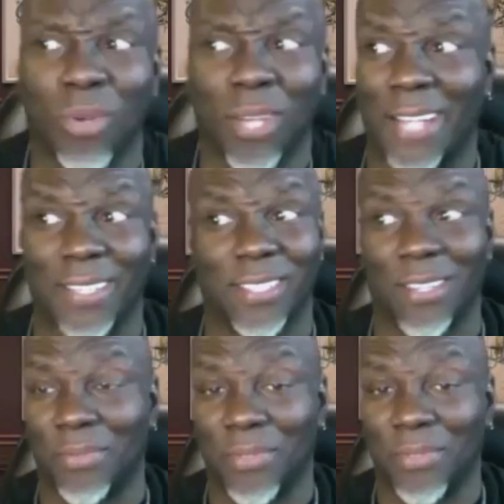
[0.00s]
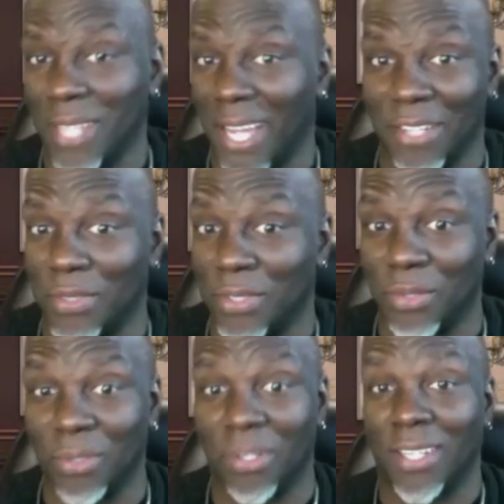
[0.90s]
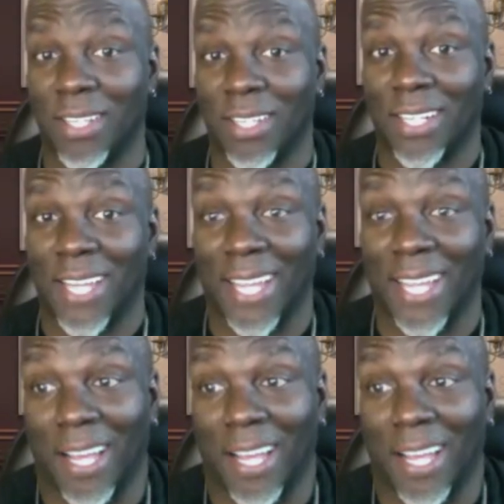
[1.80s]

lot of stuff, to be honest with you. Like,